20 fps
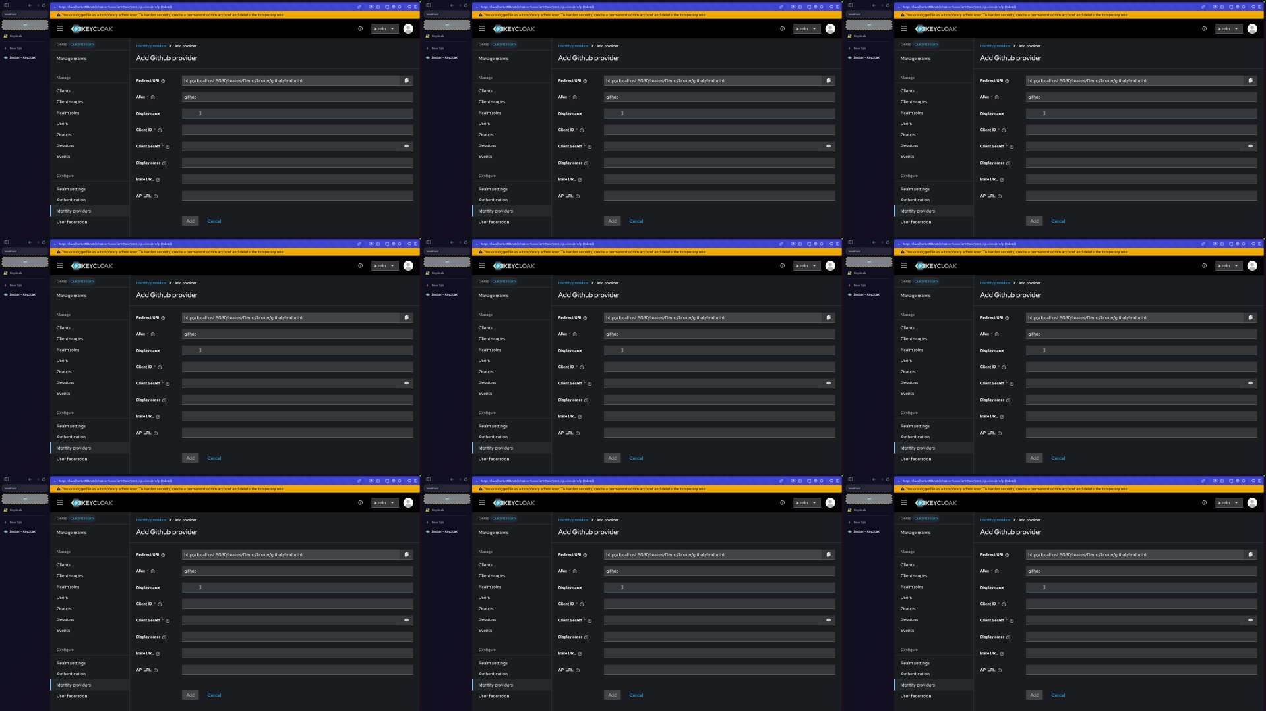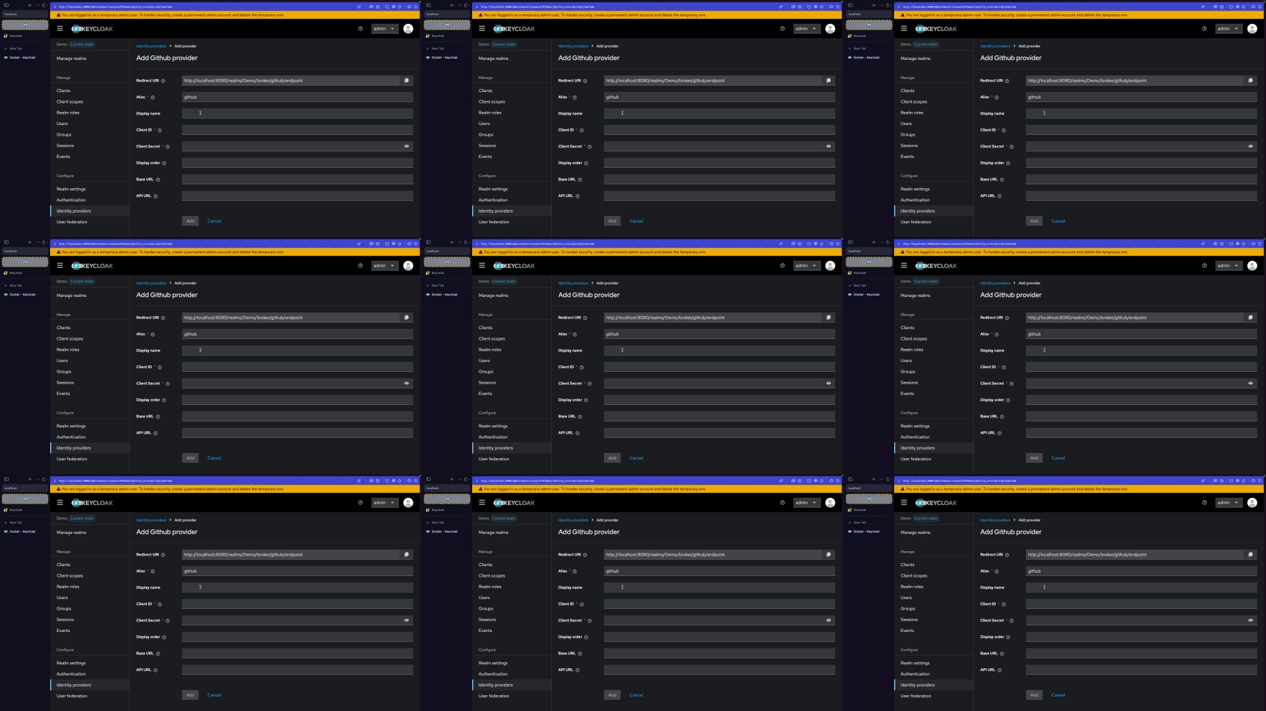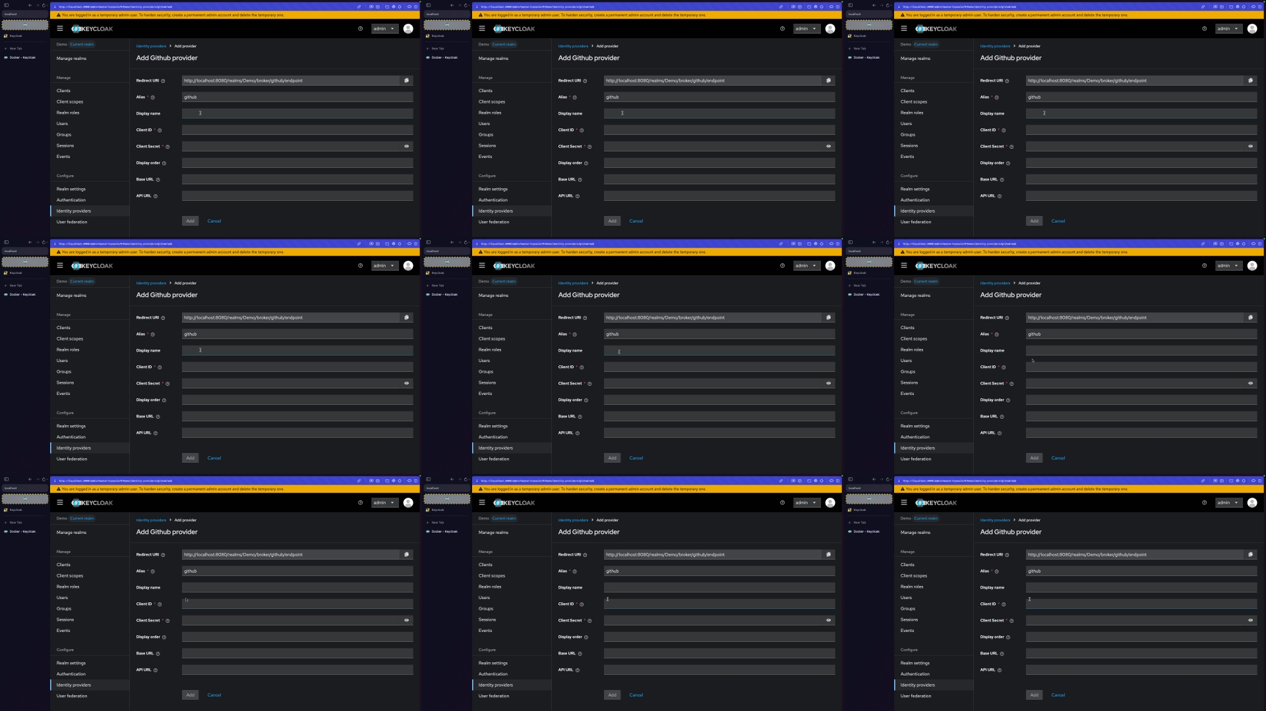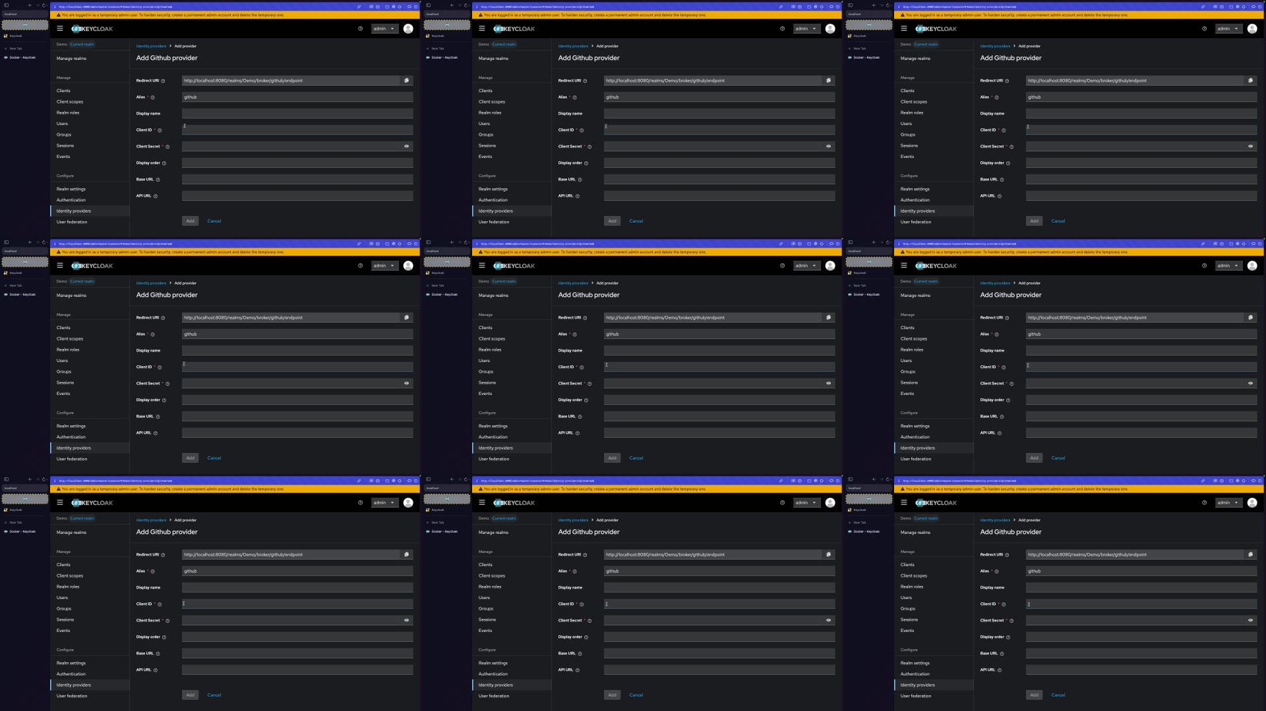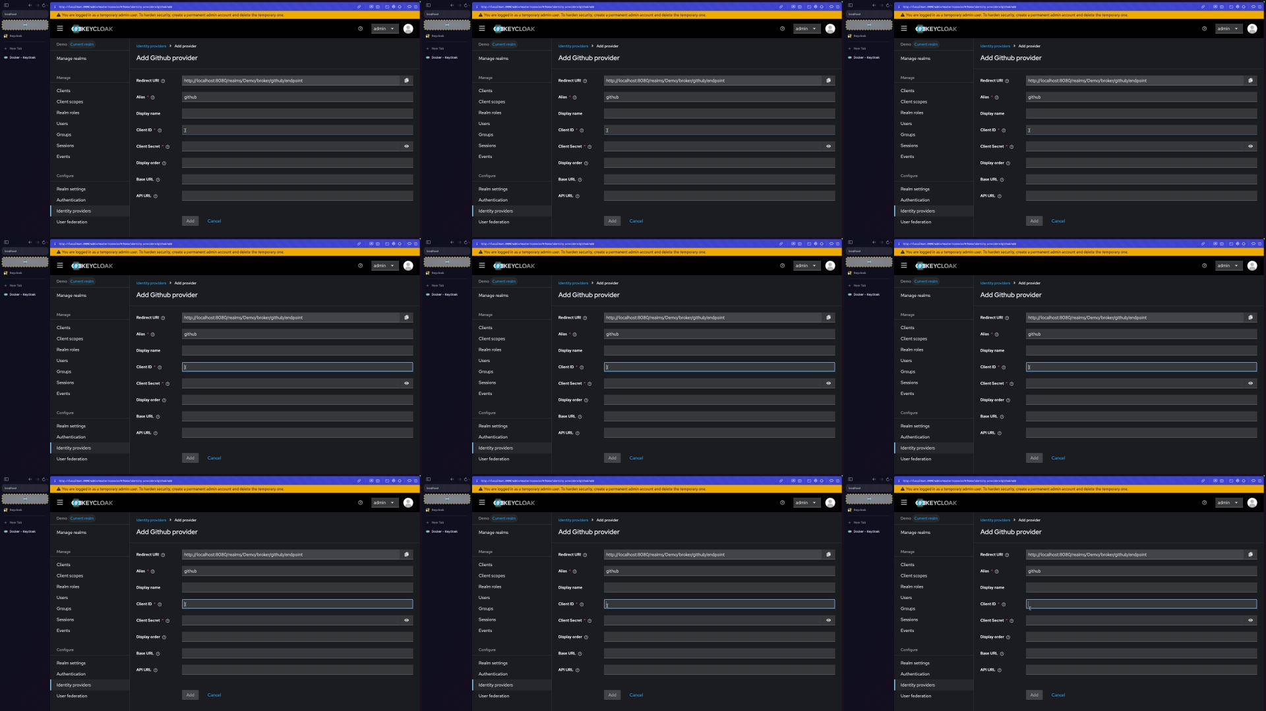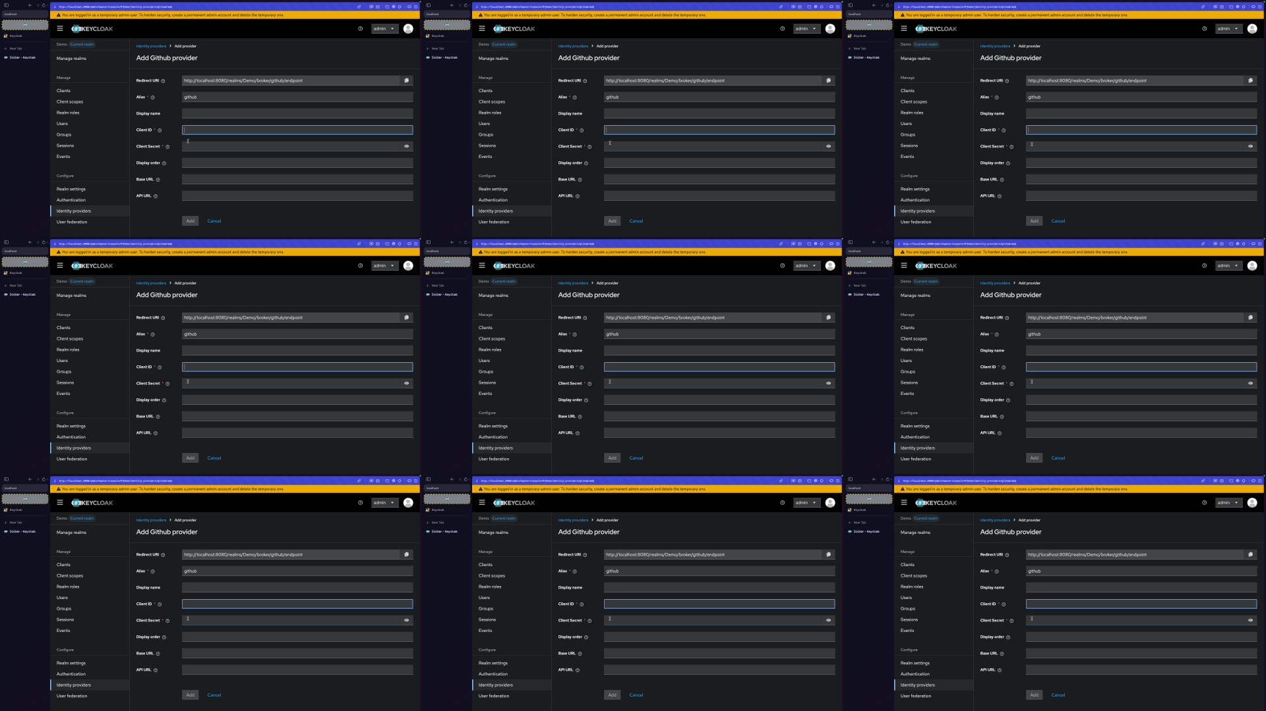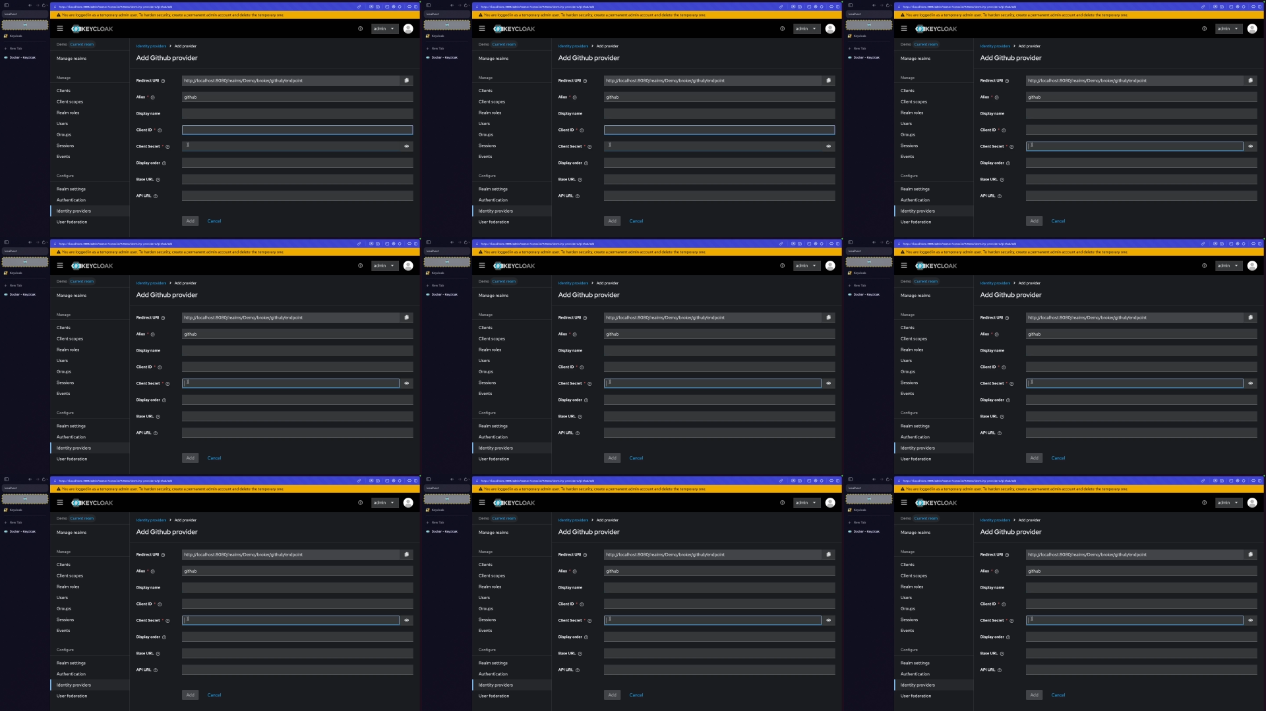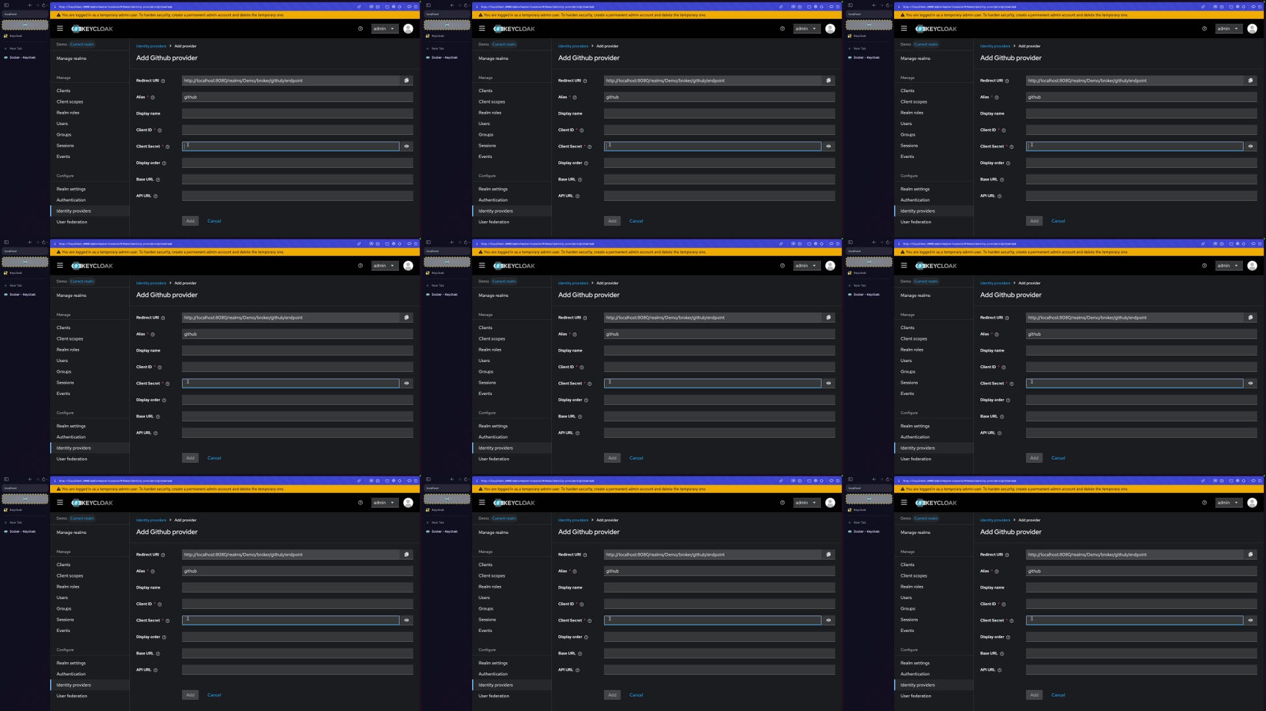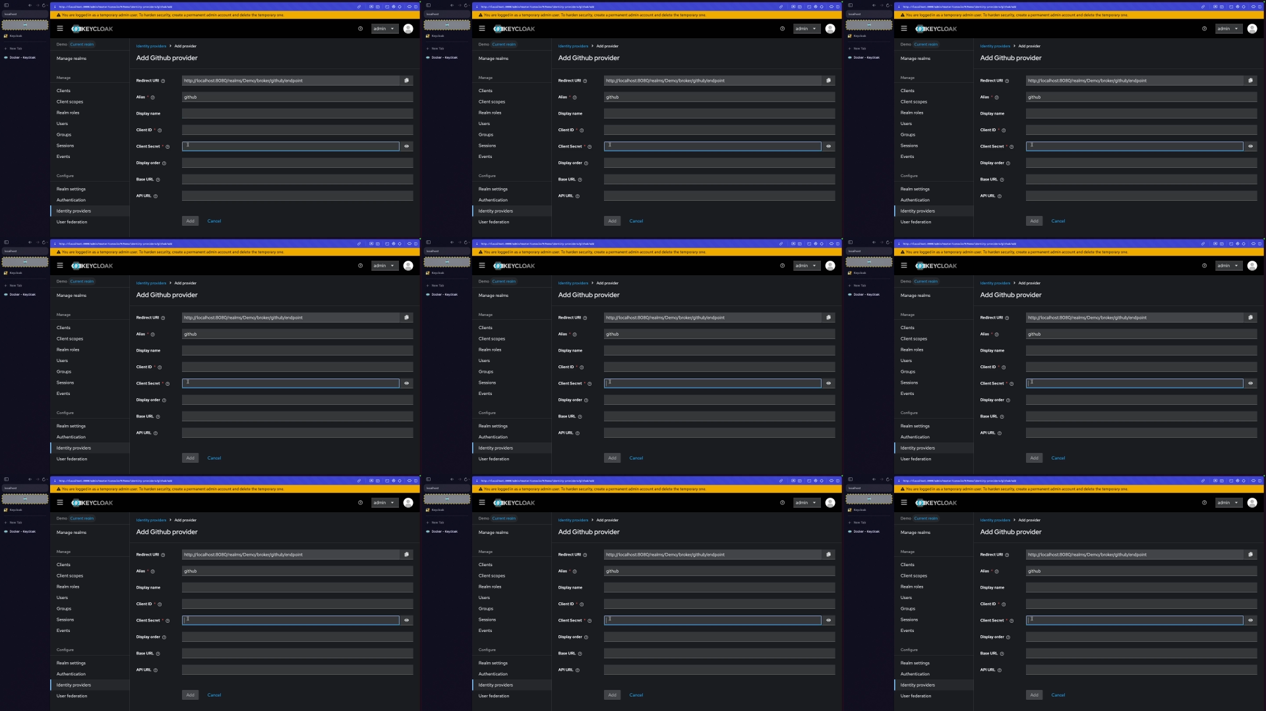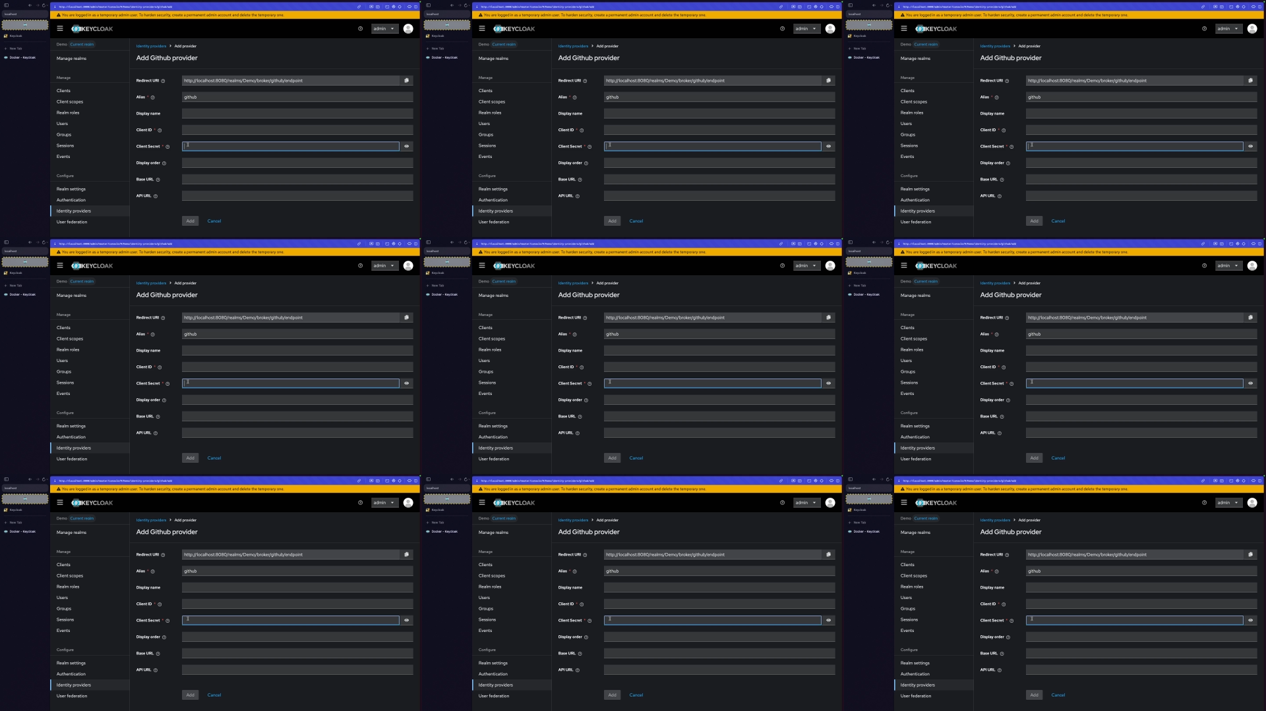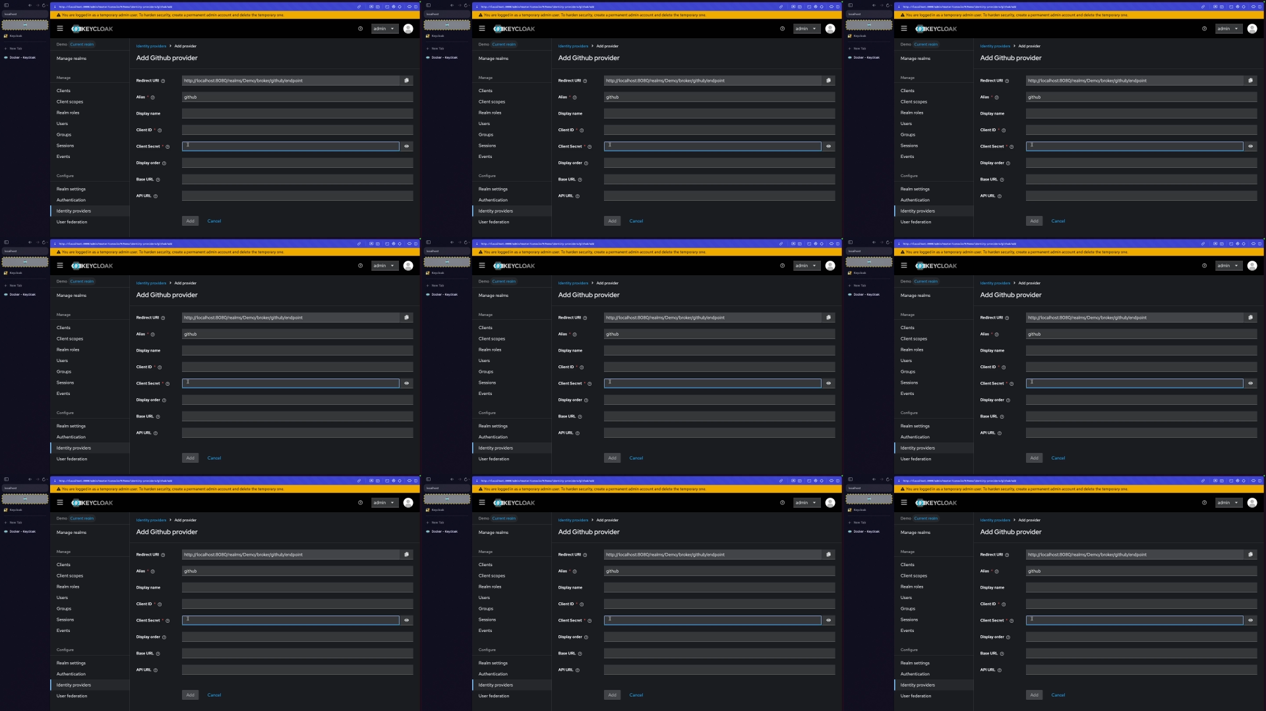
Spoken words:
Nobody's mouth can be seen.